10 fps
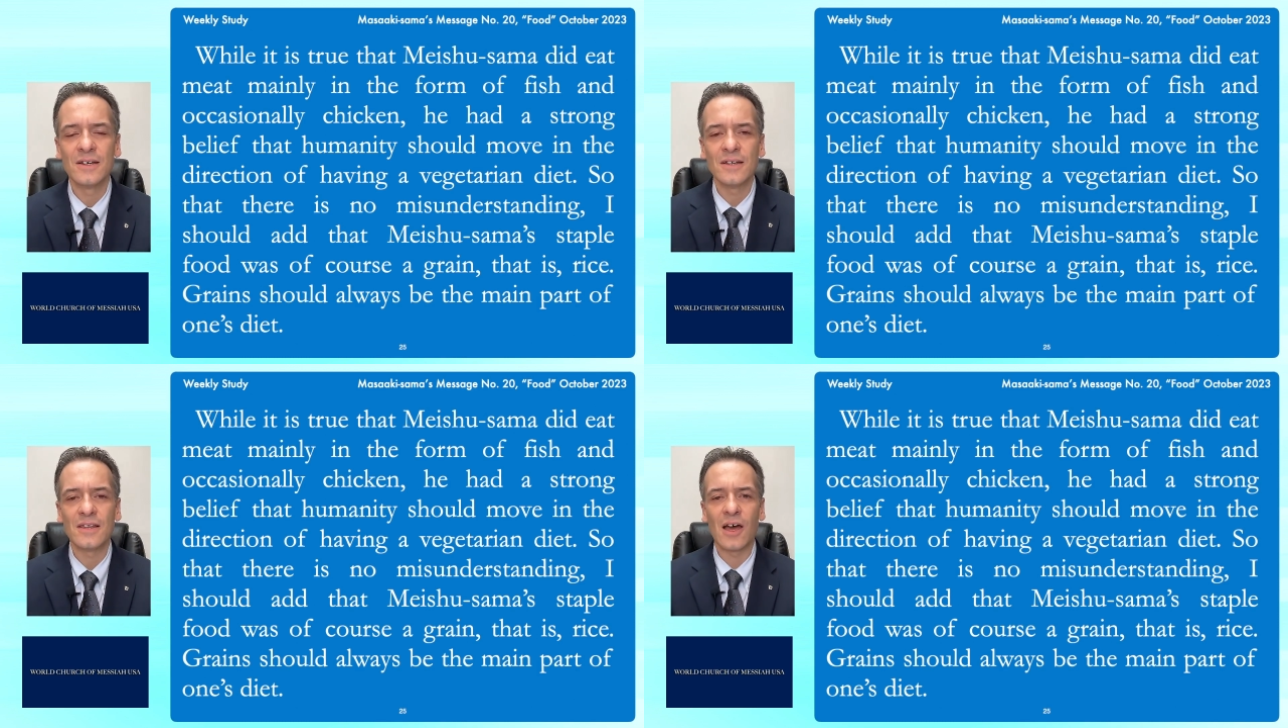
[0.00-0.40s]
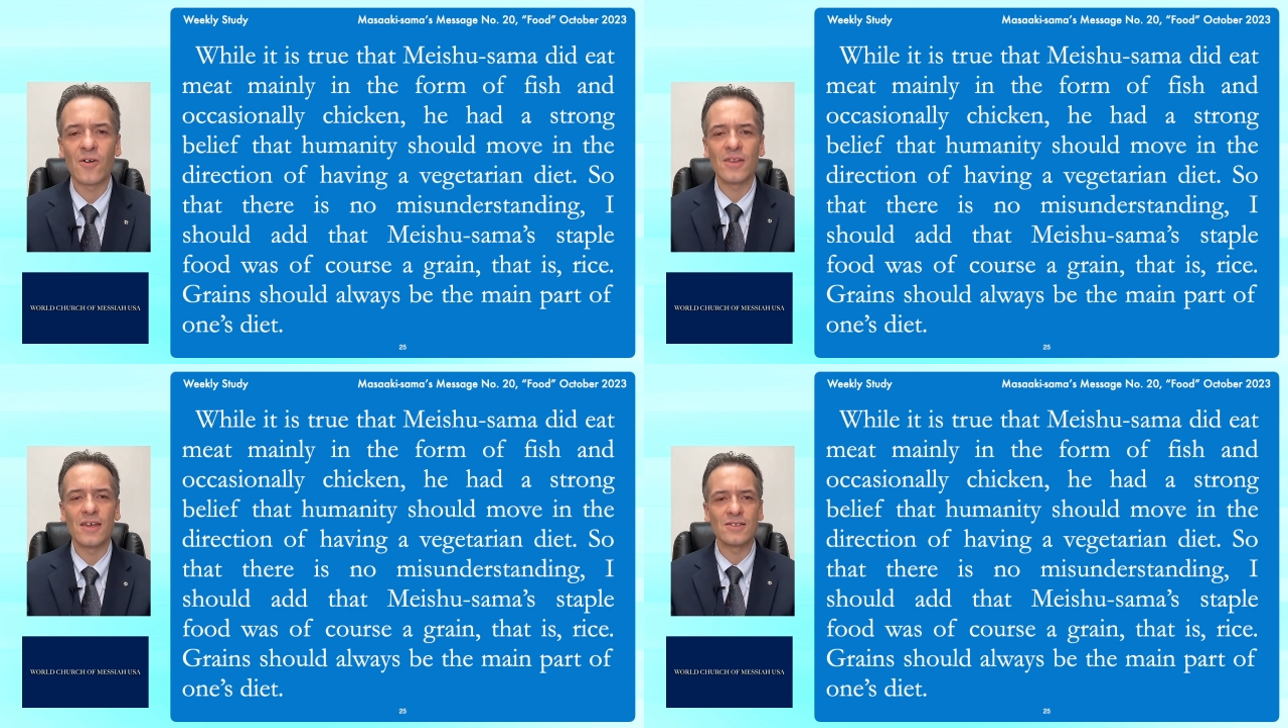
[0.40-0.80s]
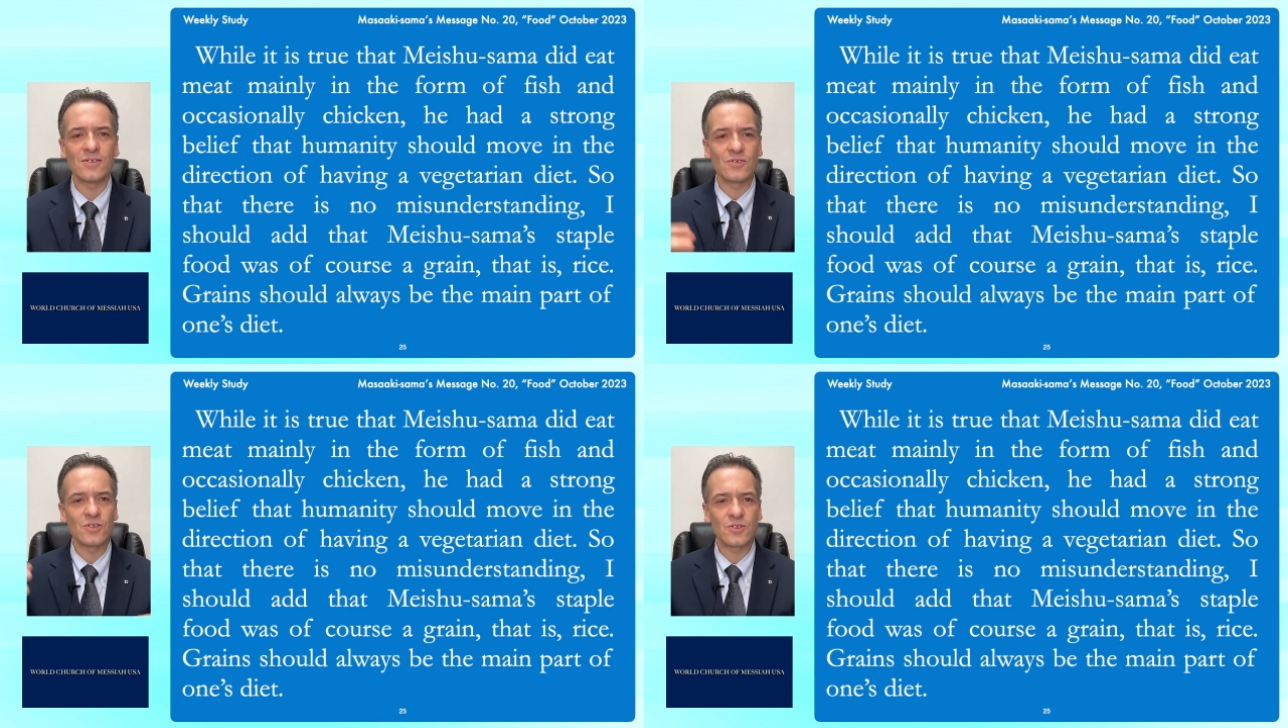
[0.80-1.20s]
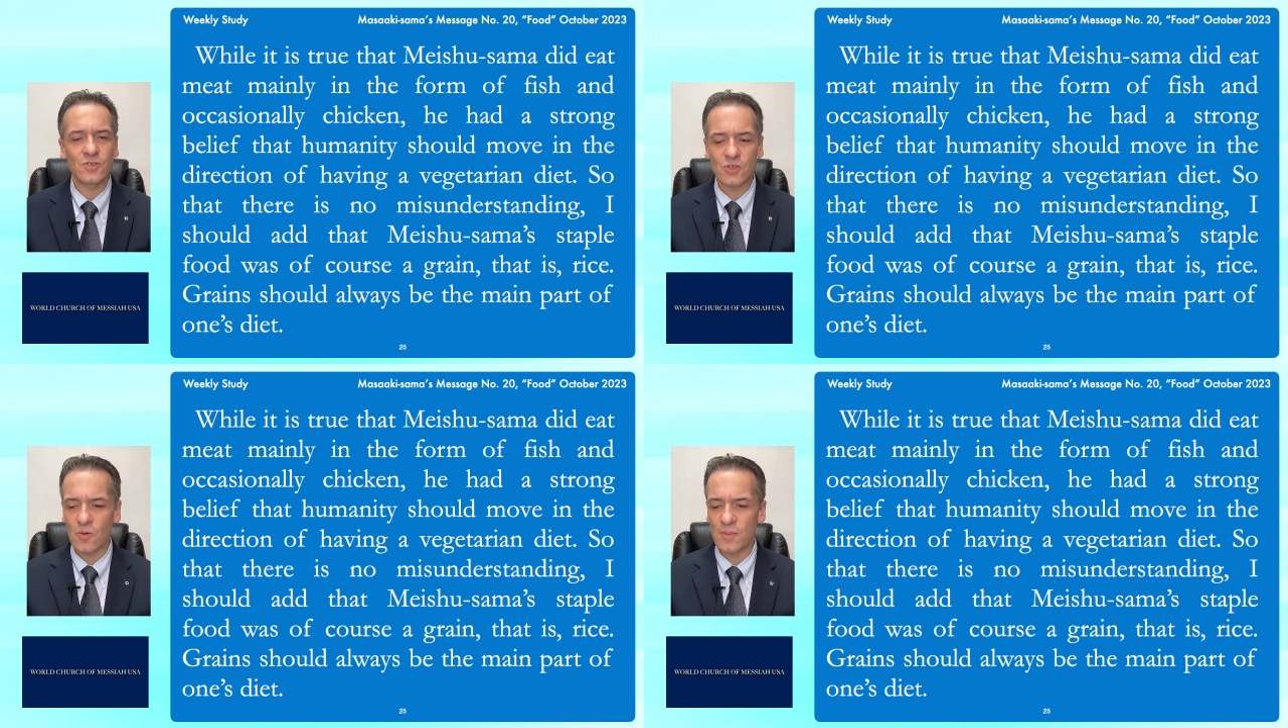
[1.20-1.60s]
Nowadays, there's
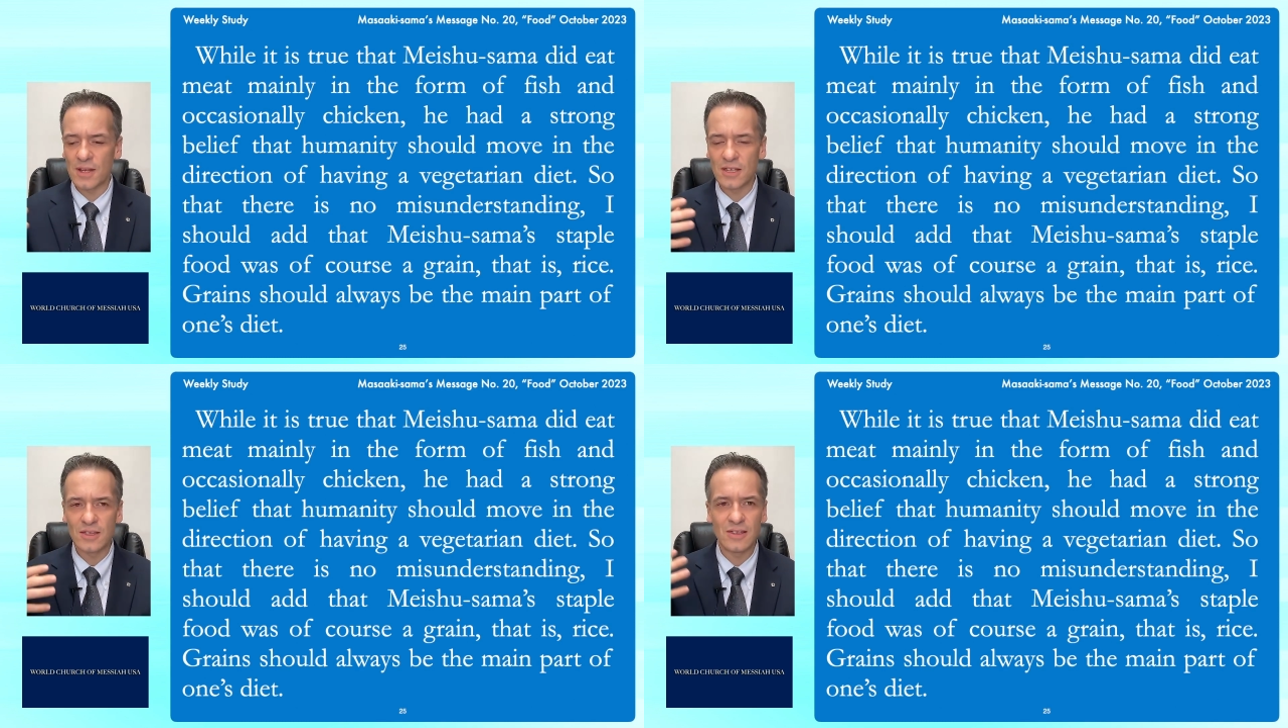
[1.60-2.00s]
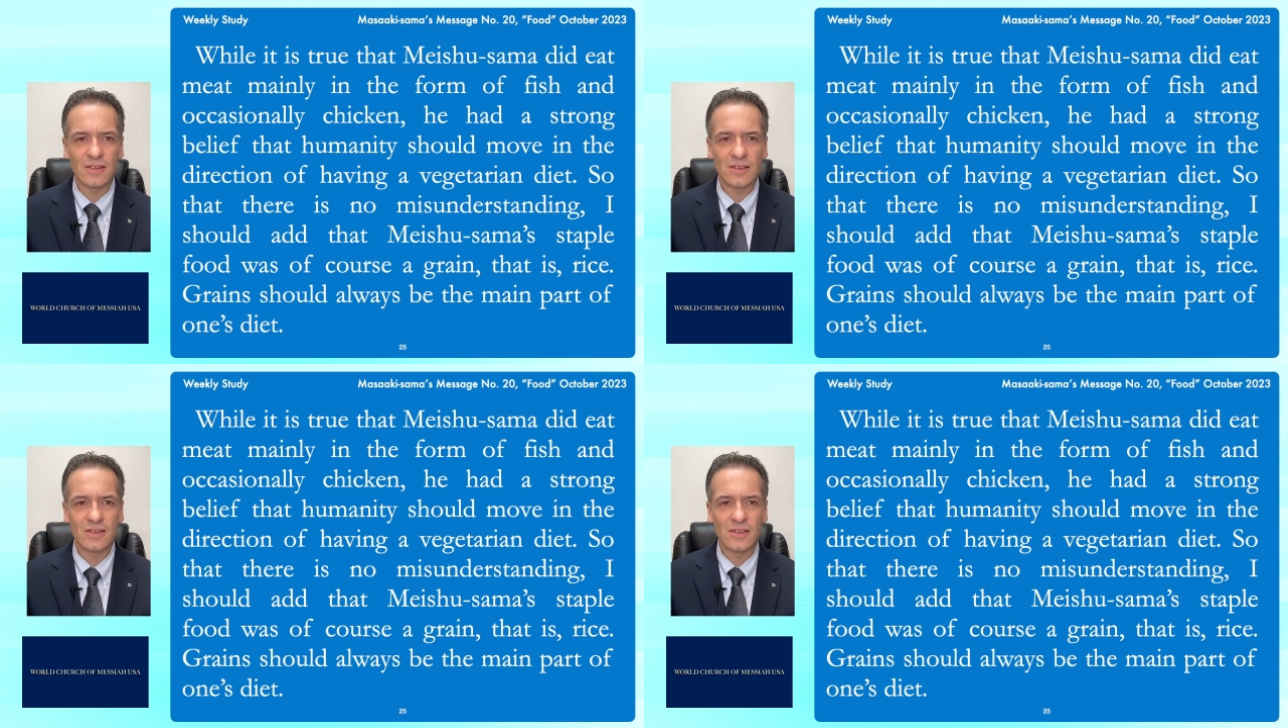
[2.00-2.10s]
so many